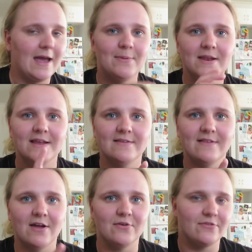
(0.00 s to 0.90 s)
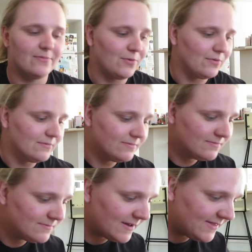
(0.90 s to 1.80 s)
how about I start off small?
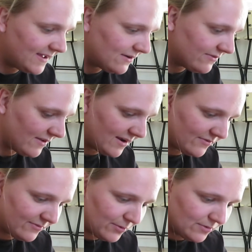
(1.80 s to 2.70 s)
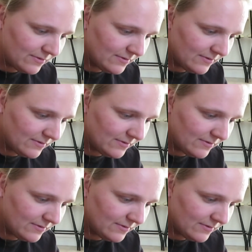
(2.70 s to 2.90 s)
I think I'll start off small.